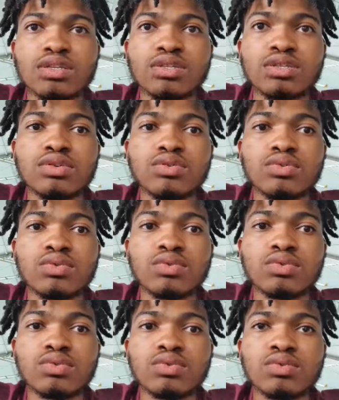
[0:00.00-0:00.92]

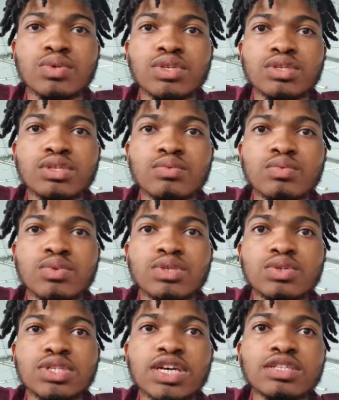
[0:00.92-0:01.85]
to we
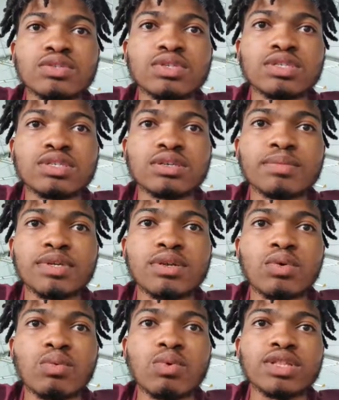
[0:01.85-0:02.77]
use that to determine
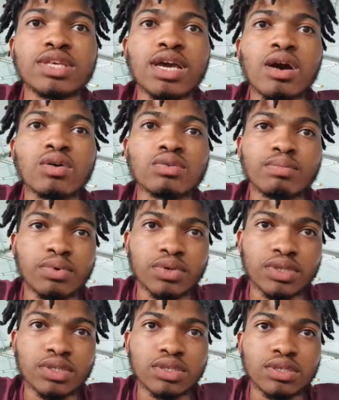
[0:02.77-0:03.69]
what the
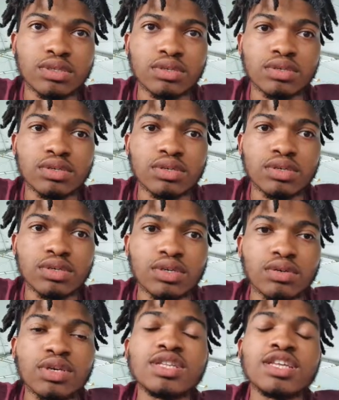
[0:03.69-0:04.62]
output,
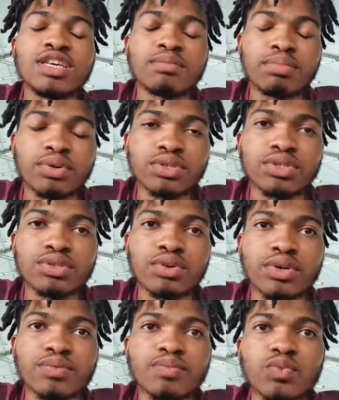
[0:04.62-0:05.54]
what the
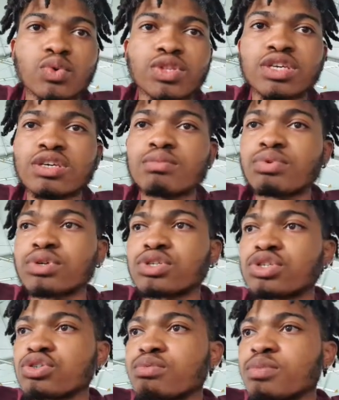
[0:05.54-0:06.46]
input
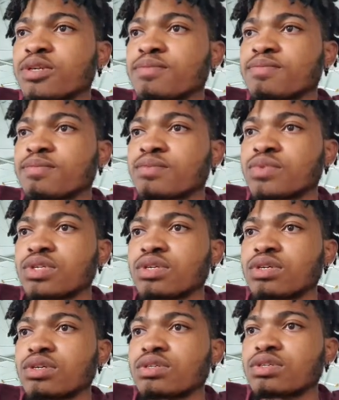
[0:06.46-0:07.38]
should be.
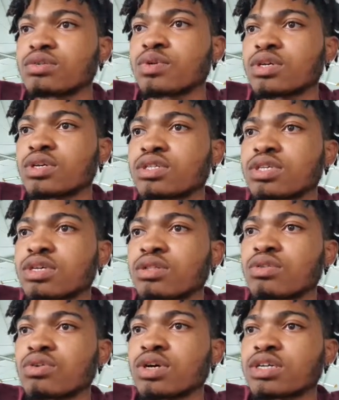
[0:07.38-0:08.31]
So we
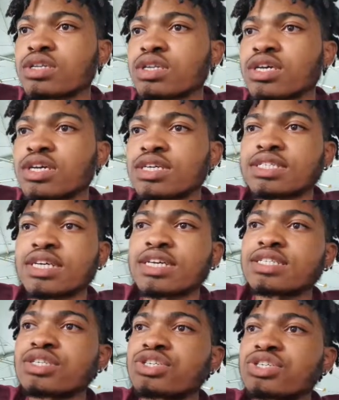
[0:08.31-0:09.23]
look in the
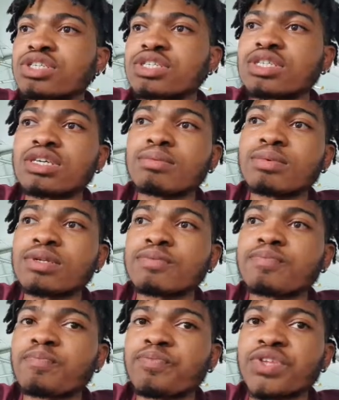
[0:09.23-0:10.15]
excitation table.
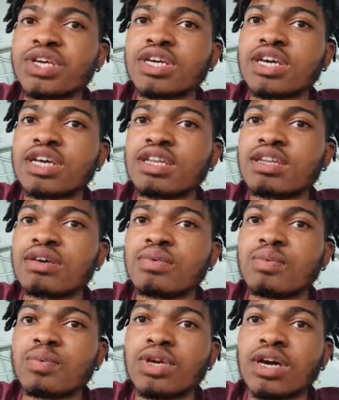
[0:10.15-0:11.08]
Again,
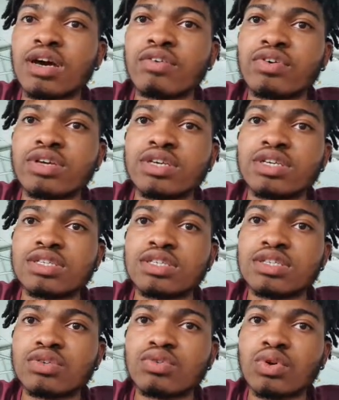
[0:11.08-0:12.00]
we have
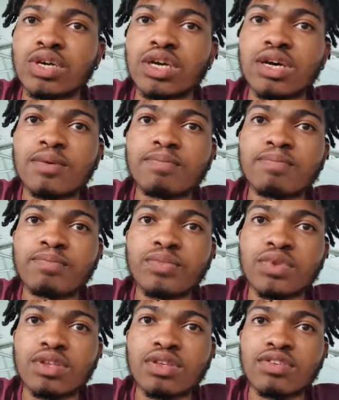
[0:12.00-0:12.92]
0 here,
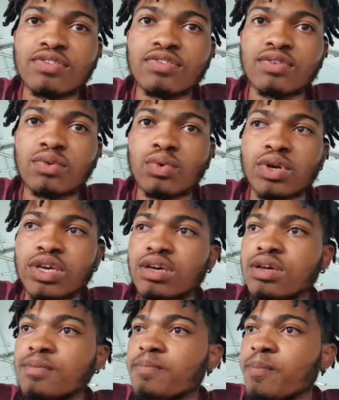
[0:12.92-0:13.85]
0 here.